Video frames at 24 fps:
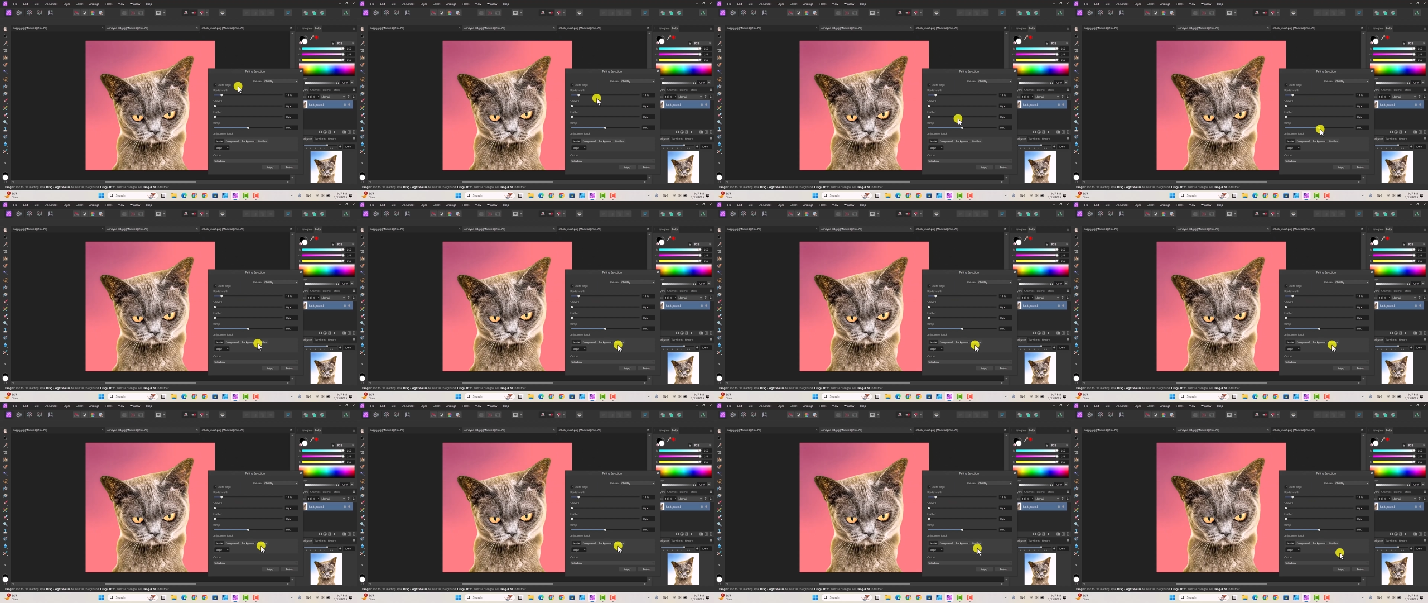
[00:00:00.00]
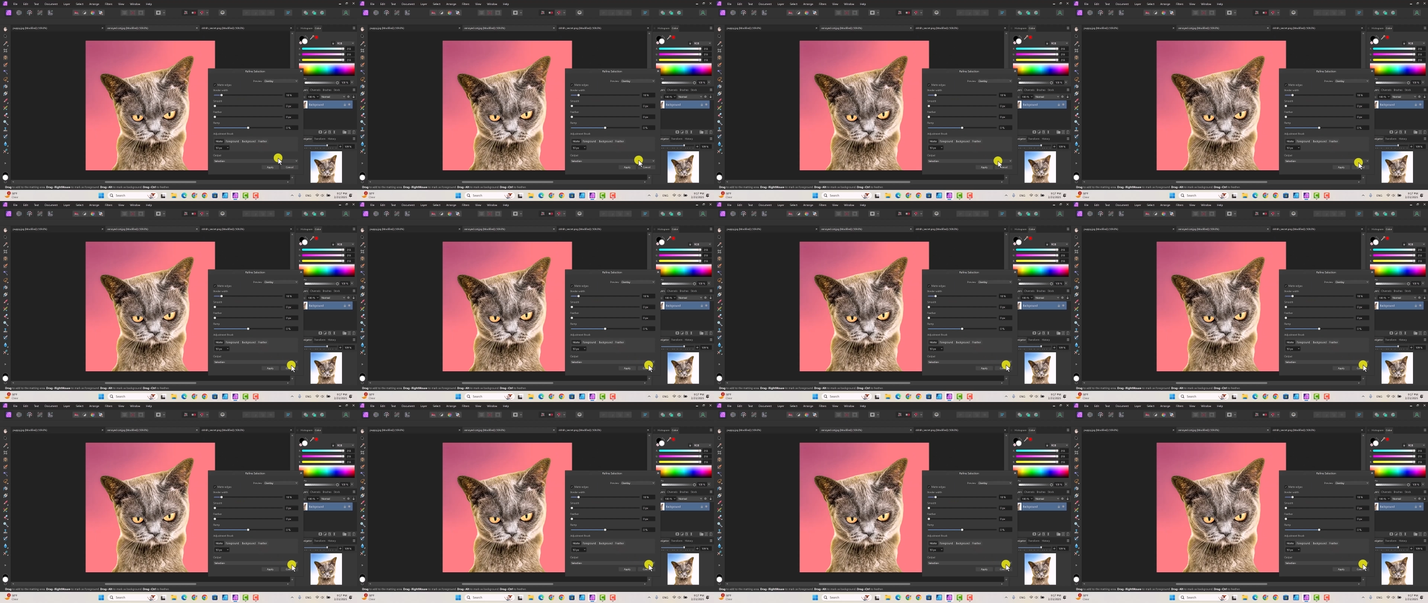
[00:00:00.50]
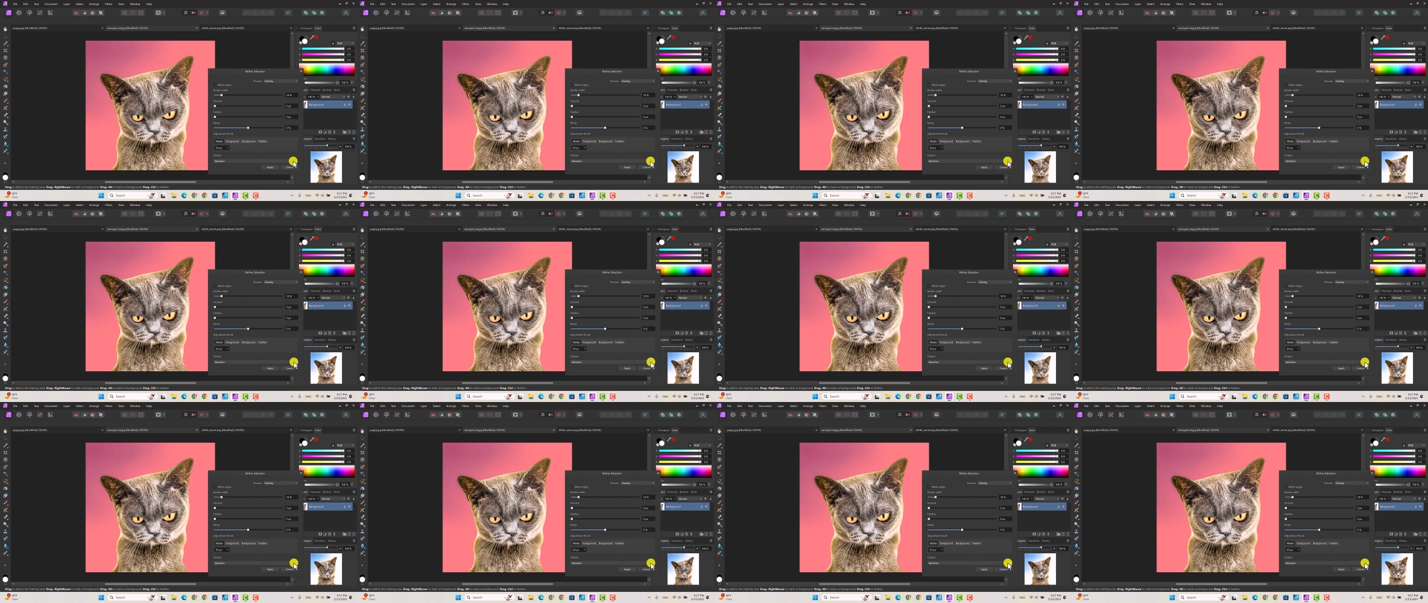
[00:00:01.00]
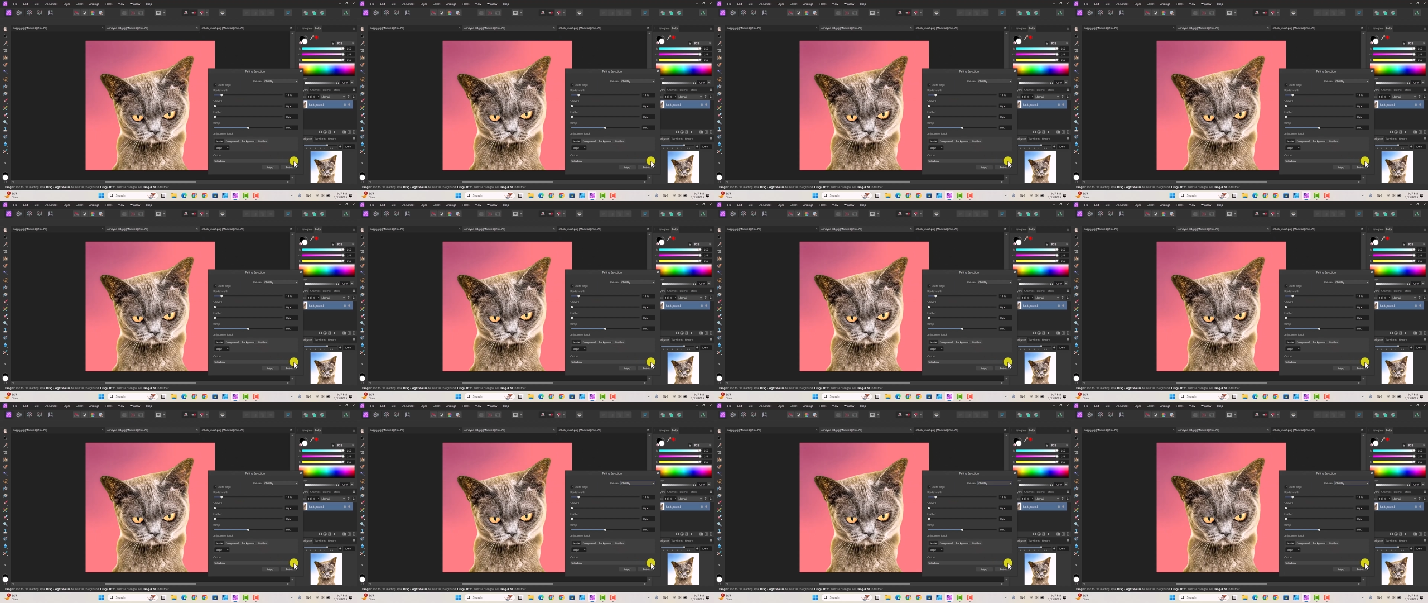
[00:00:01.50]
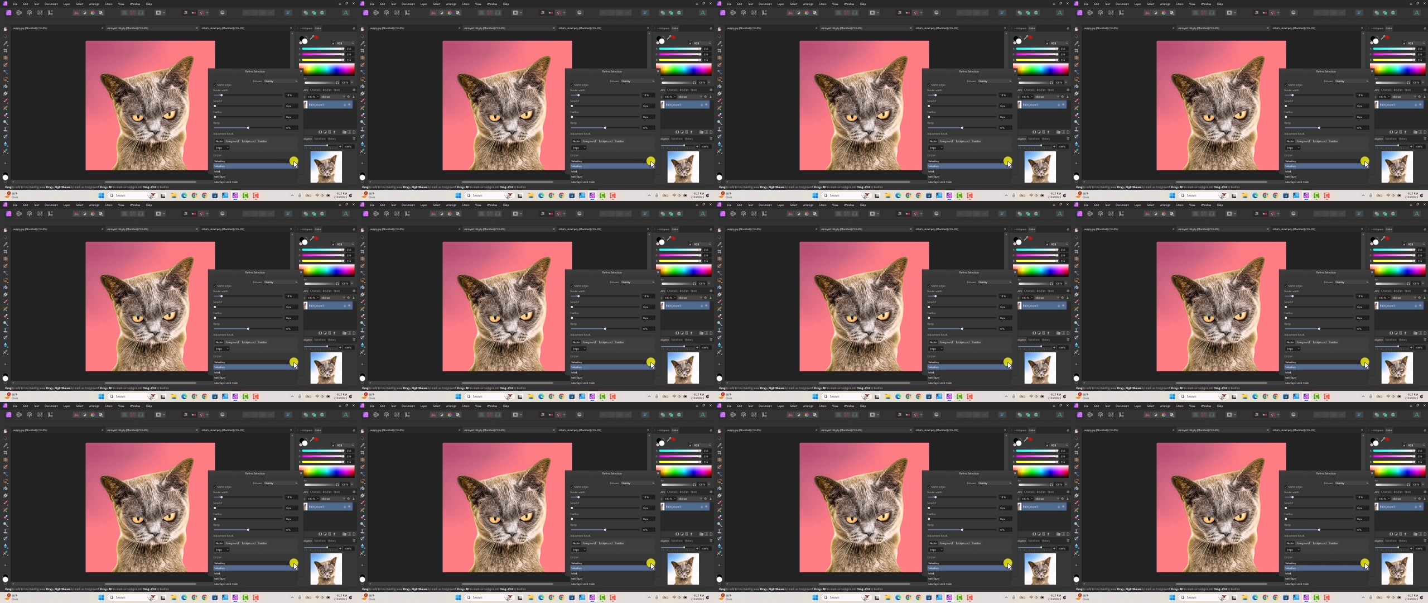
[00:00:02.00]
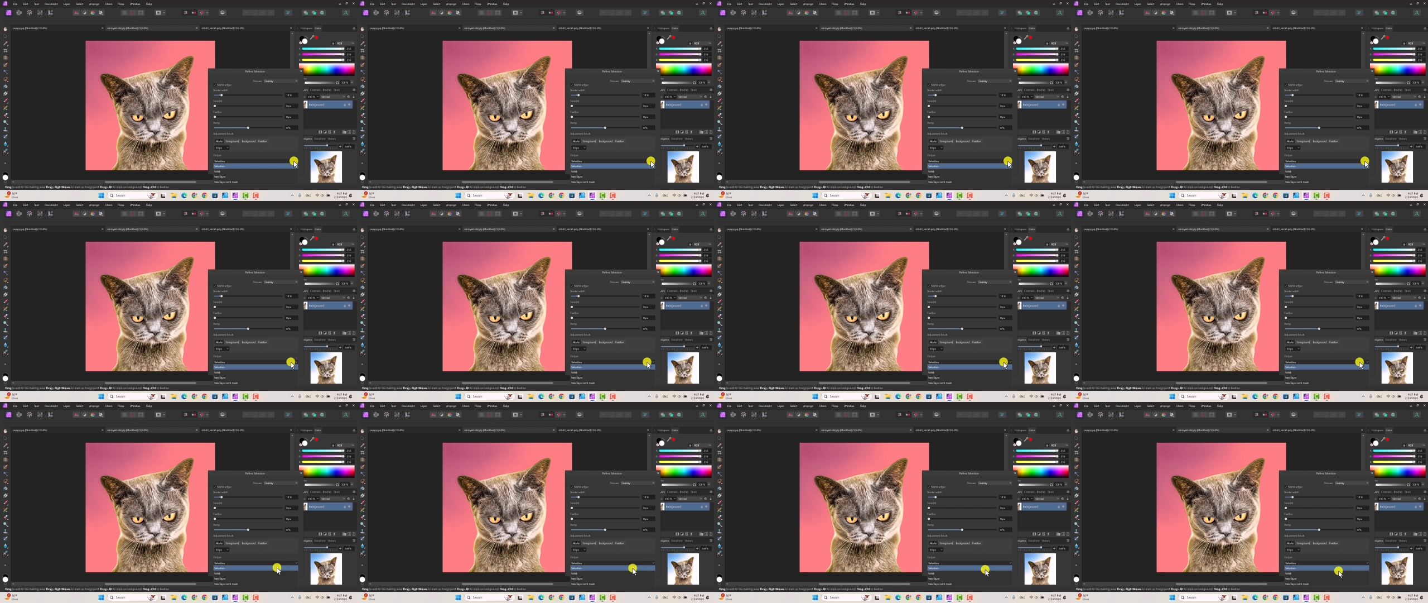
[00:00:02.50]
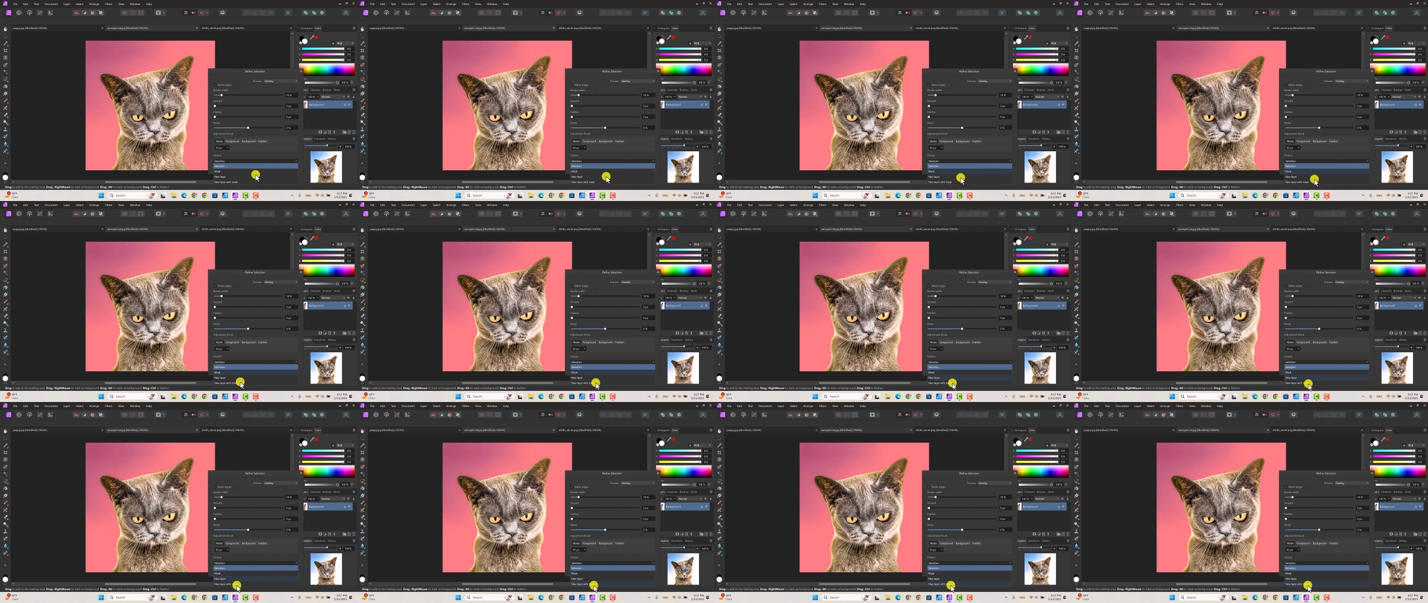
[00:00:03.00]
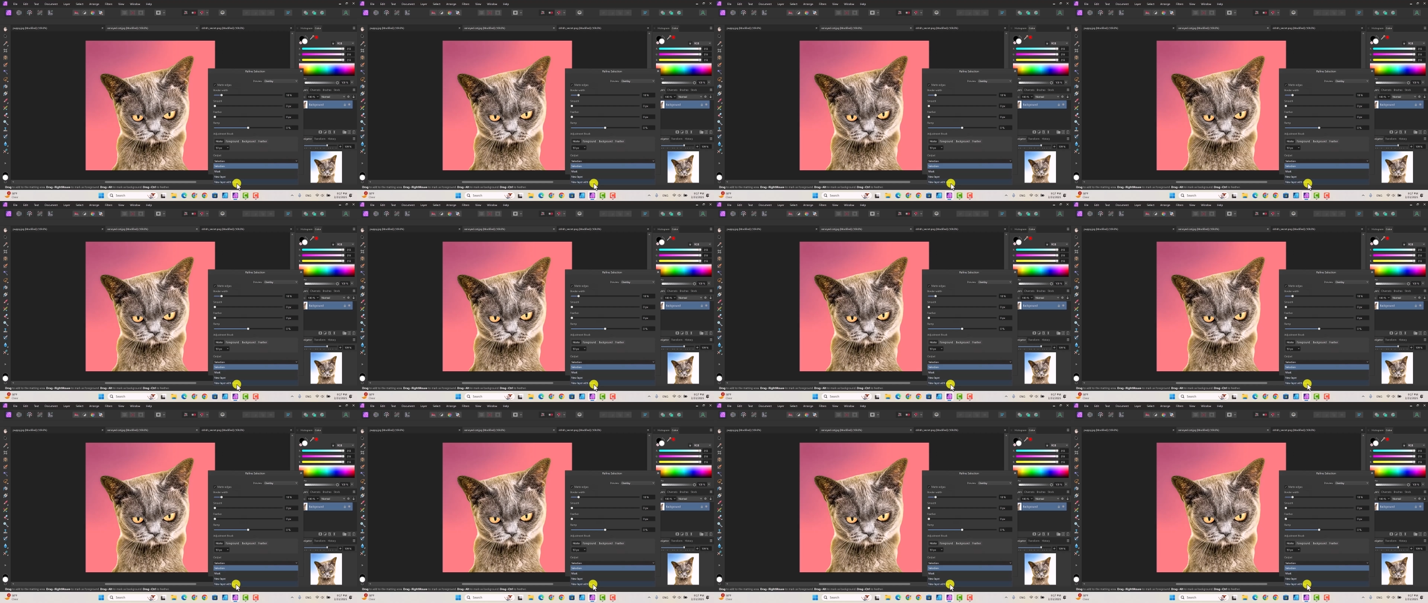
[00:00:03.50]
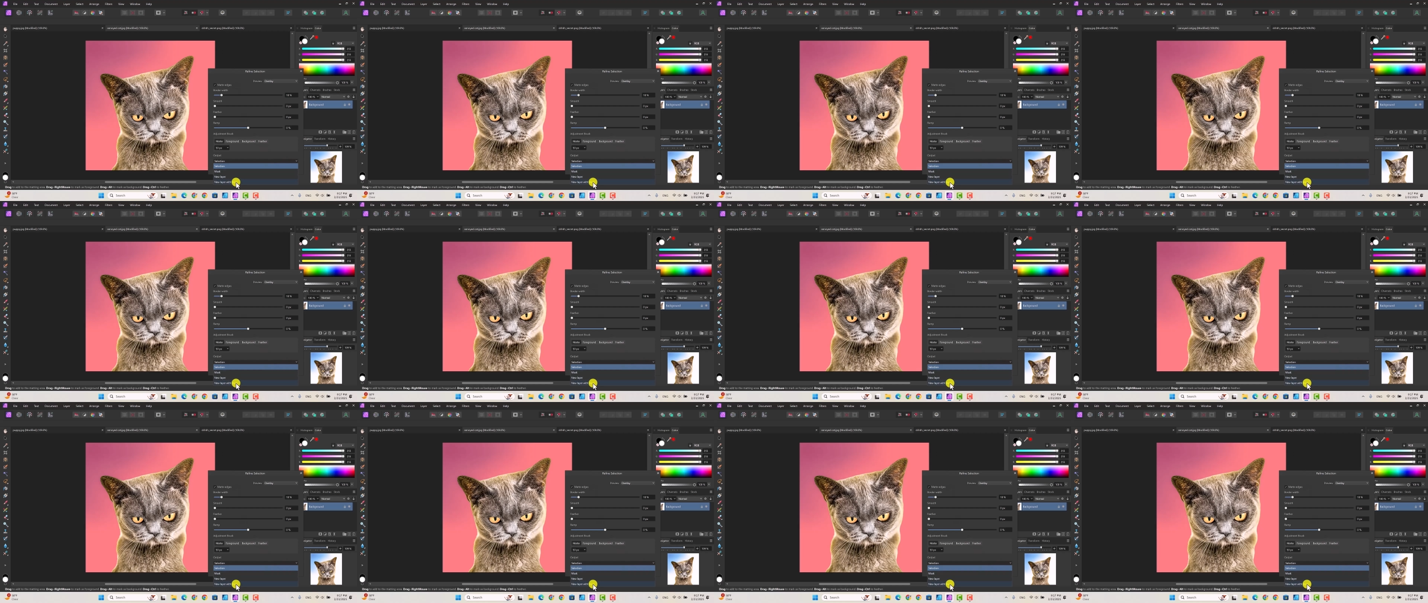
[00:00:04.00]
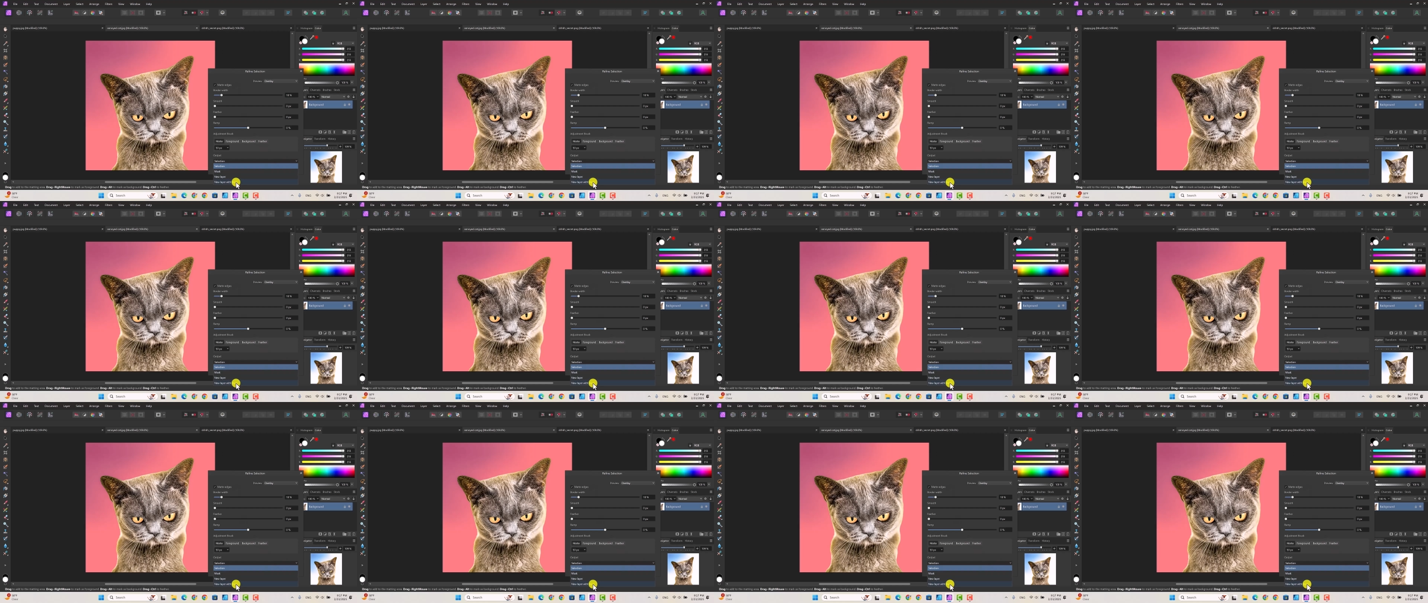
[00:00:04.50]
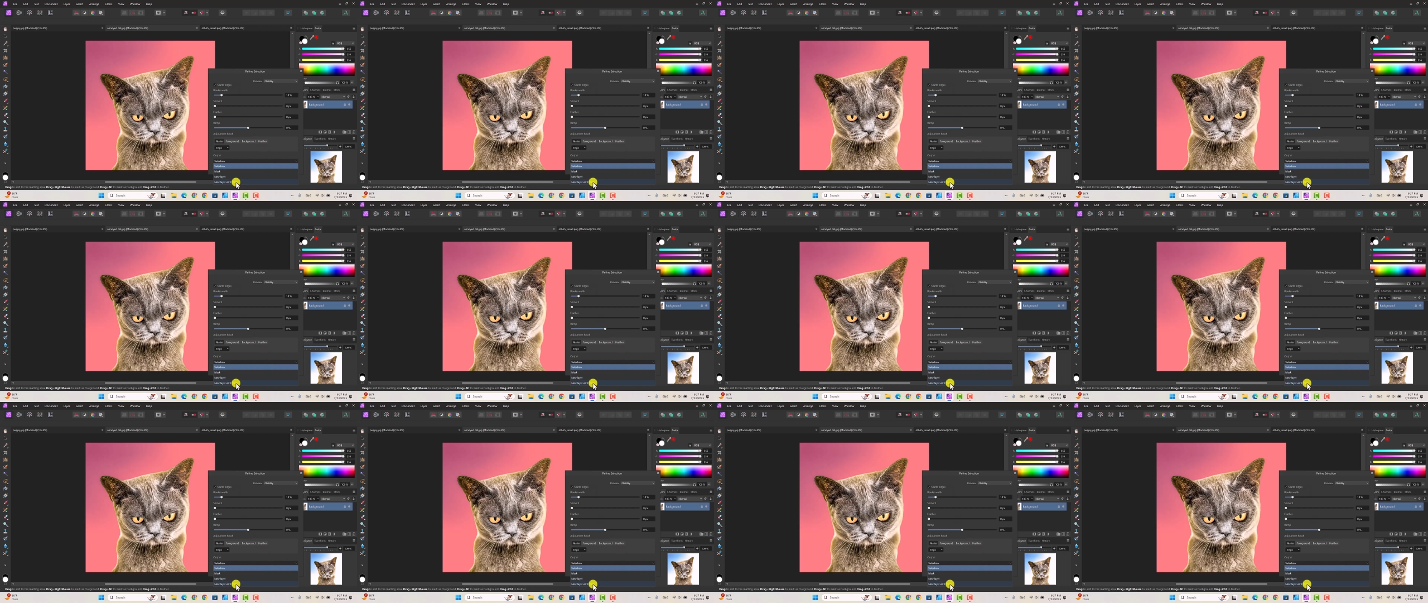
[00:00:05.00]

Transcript: (no speaker visible)